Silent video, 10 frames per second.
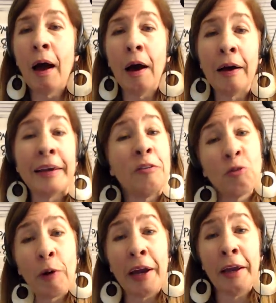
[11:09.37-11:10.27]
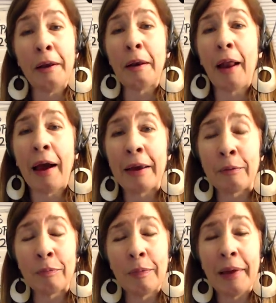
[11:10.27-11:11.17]
Uh, he's great.
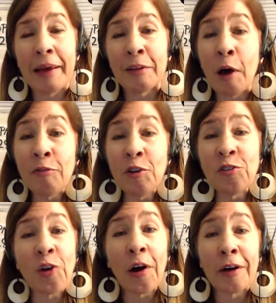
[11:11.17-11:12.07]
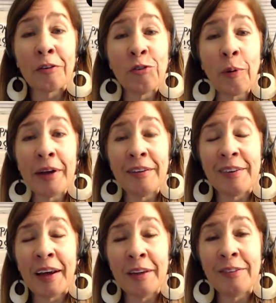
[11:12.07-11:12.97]
I, I love the song, so I
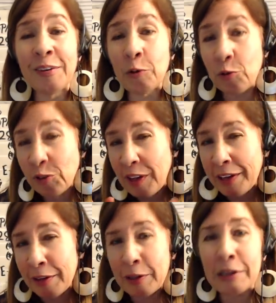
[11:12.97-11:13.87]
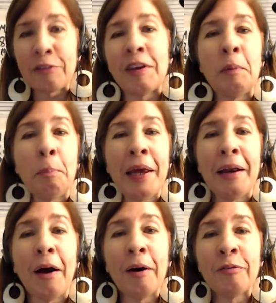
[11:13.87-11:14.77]
decided to sing a little
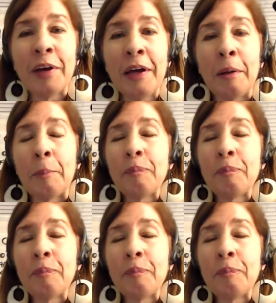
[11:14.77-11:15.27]
tidbit of it.